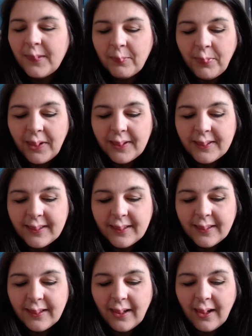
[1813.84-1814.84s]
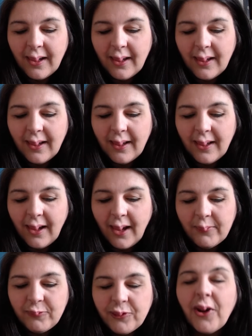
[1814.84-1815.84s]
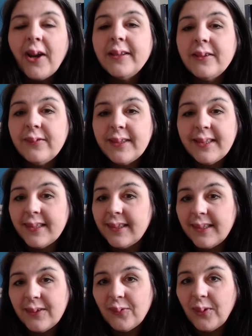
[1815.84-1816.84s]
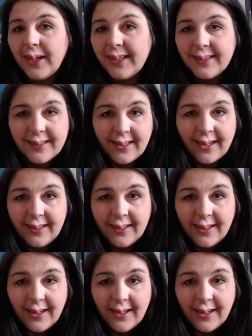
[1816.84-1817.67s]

but I'm trying to resist is all I can say.